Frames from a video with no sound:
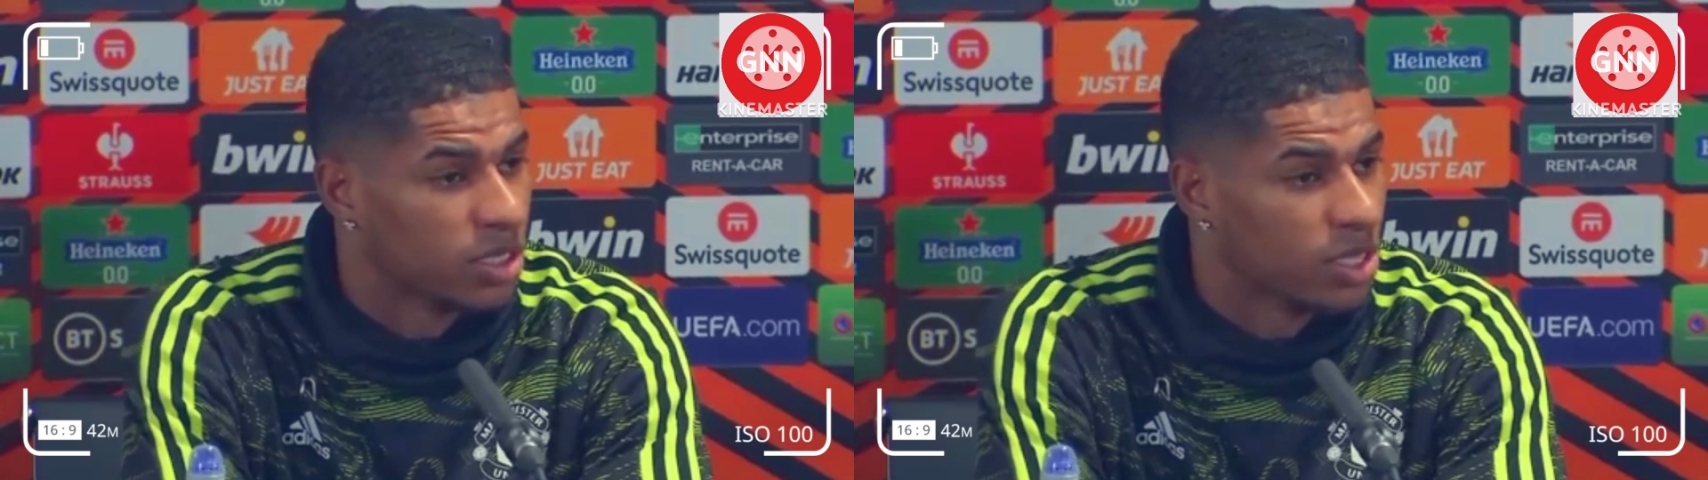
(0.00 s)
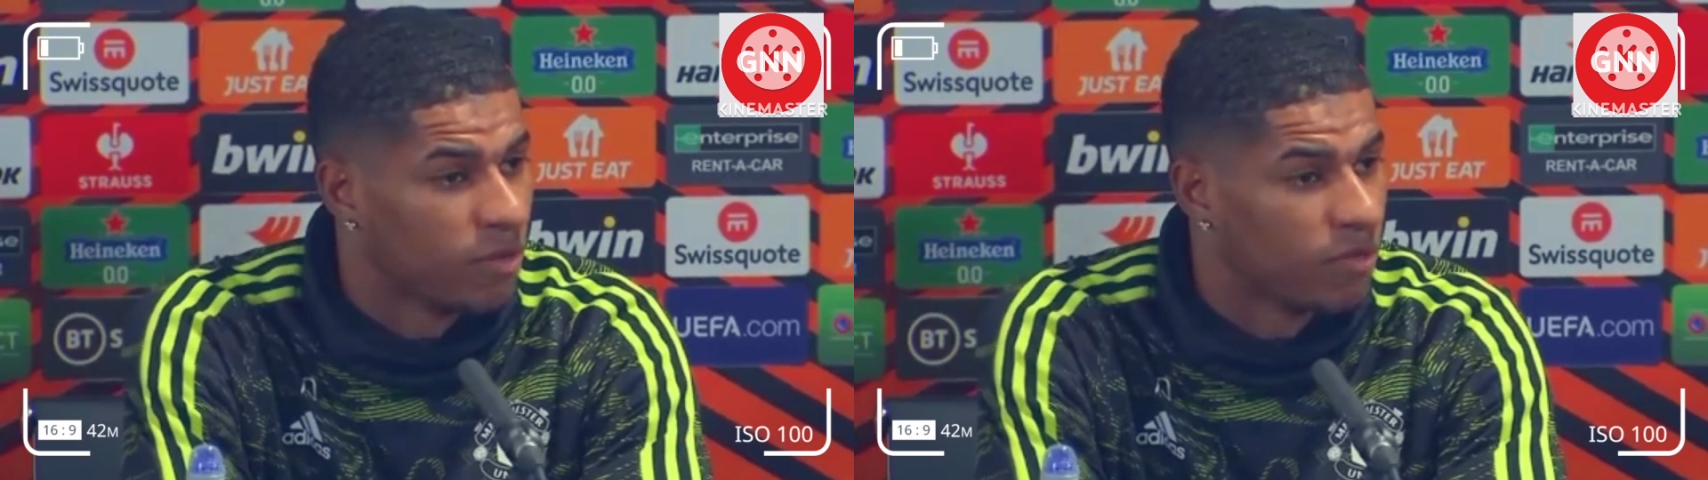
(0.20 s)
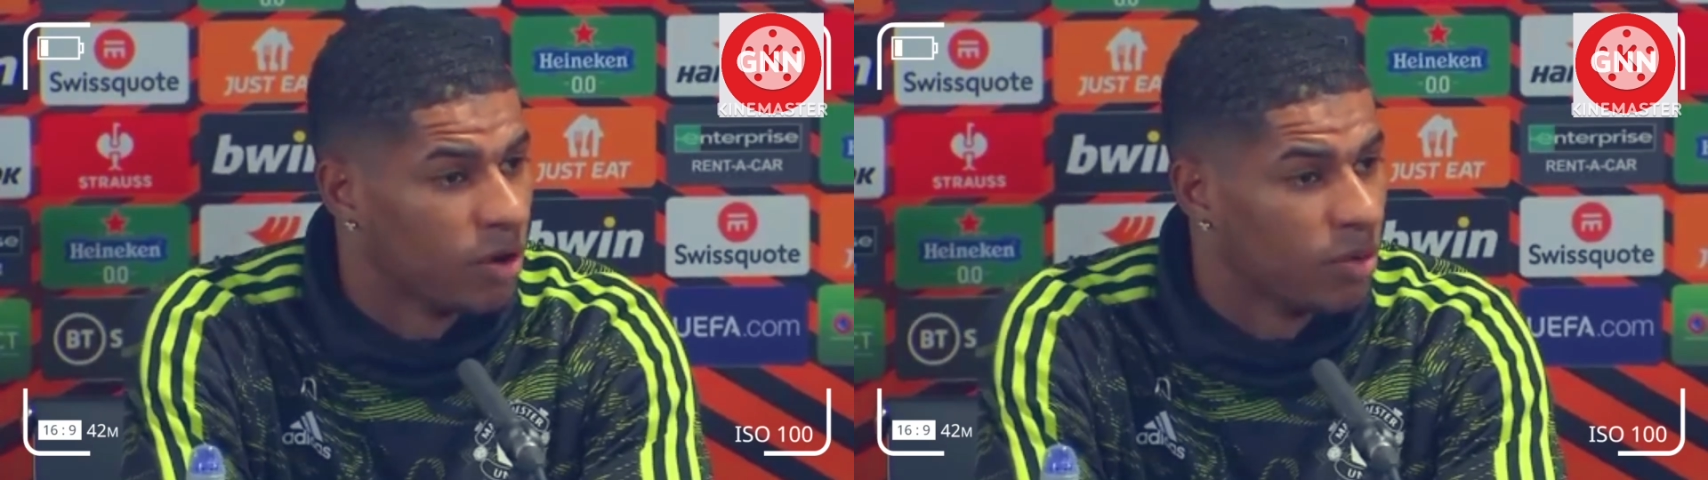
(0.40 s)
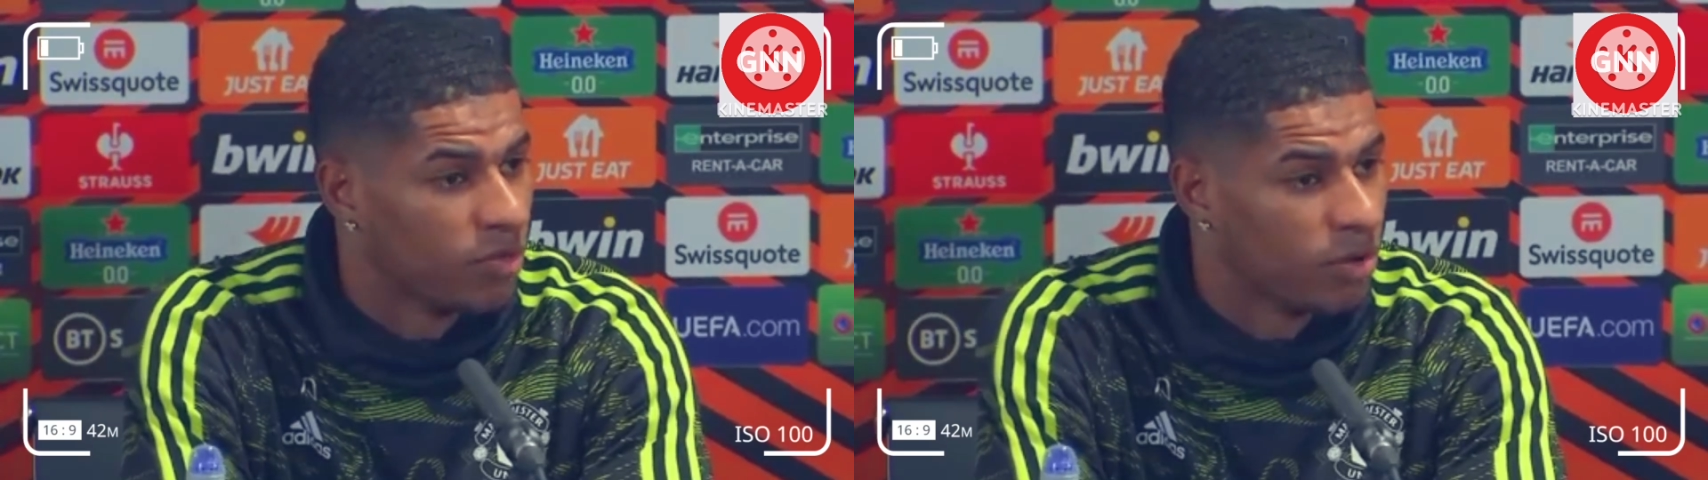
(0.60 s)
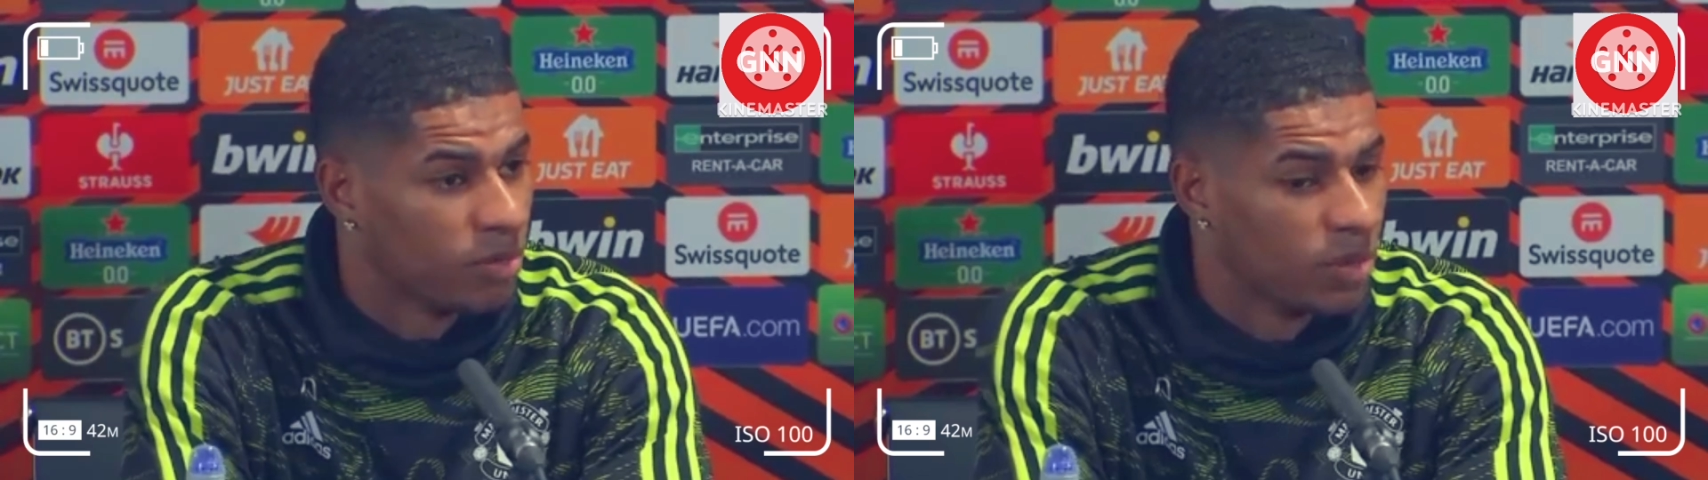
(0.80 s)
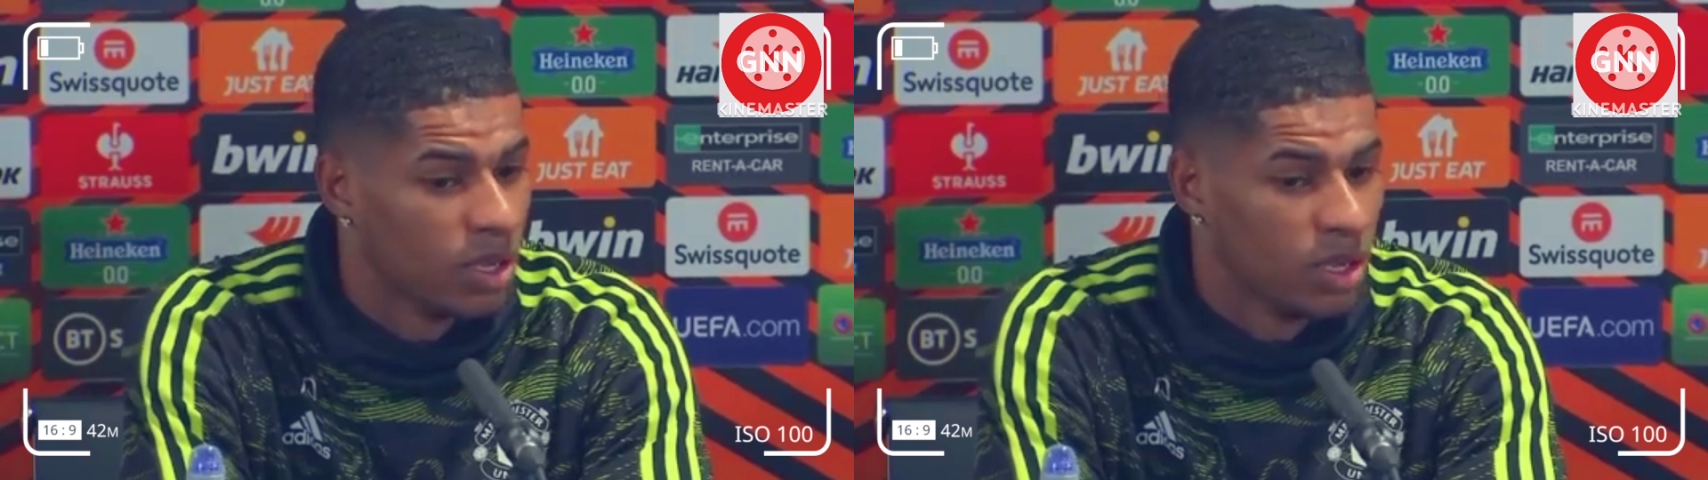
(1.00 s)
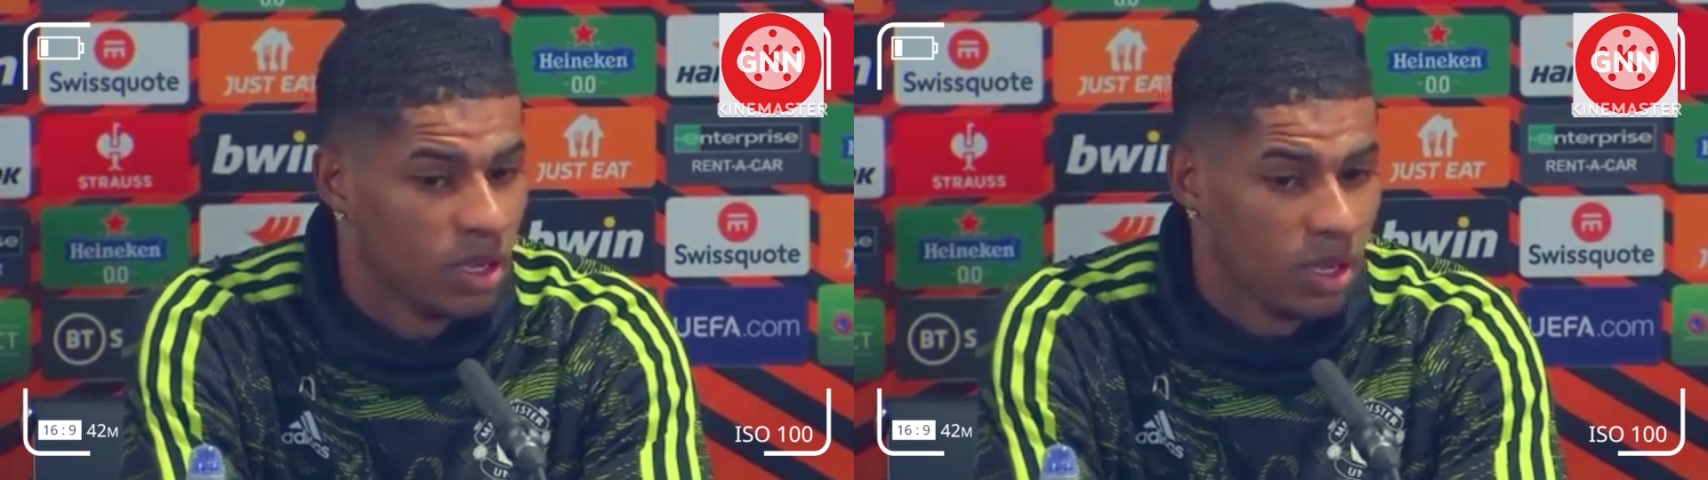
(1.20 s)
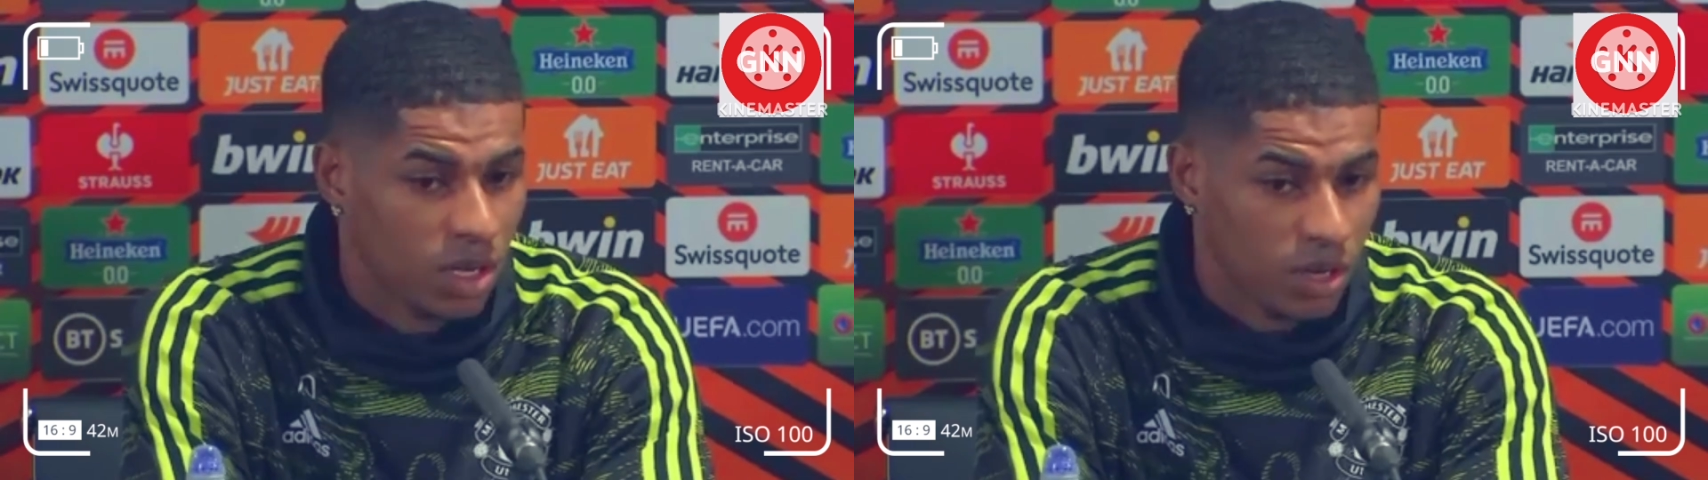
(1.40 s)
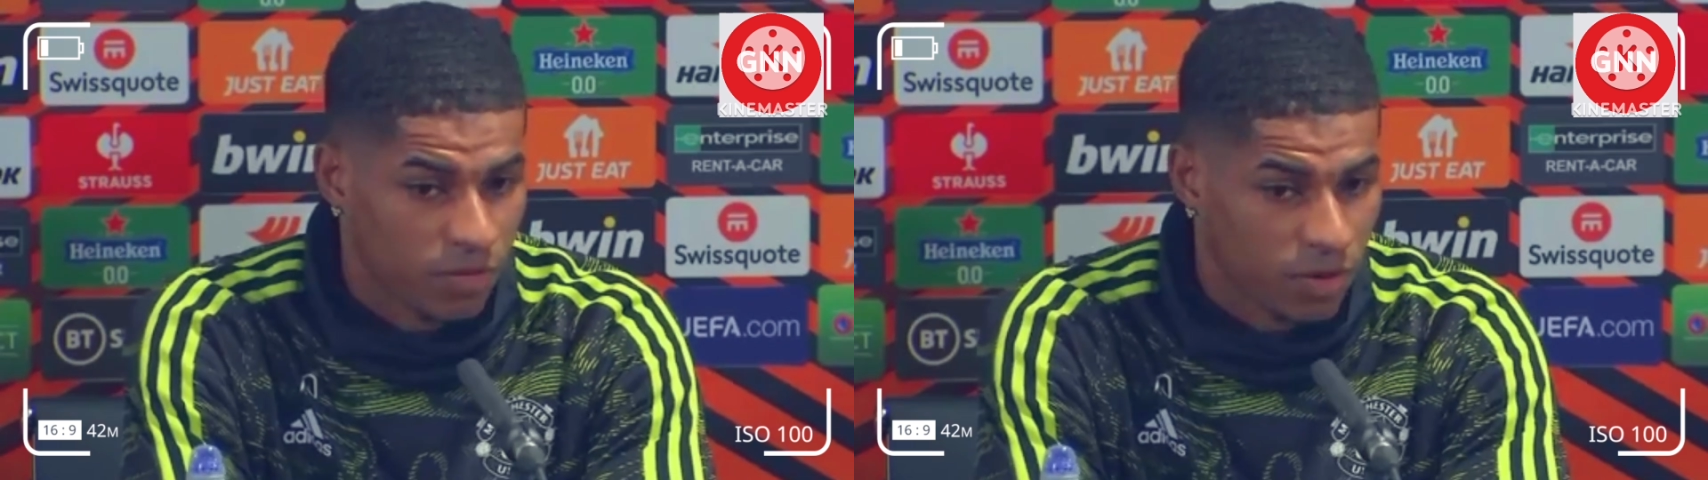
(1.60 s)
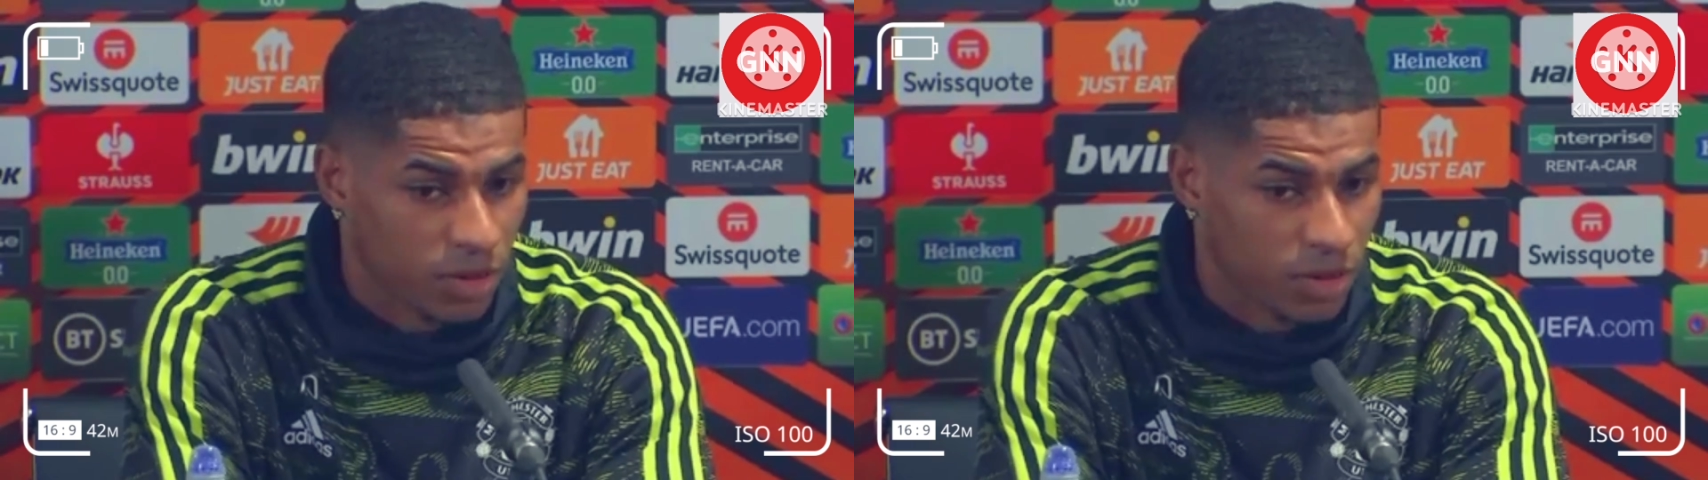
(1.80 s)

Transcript: if he wasn't playing games for us.